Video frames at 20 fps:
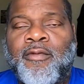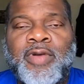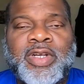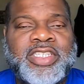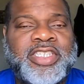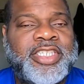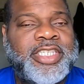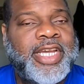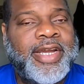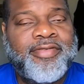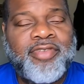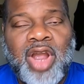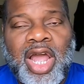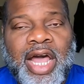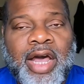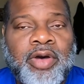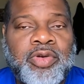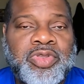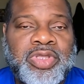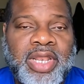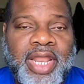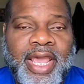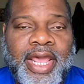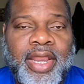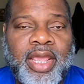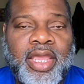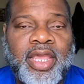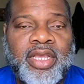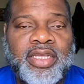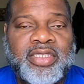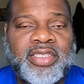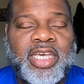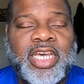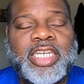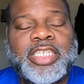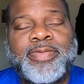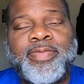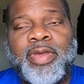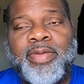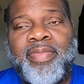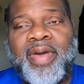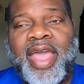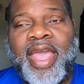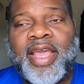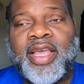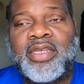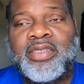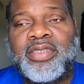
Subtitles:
Several hours later, he texts me back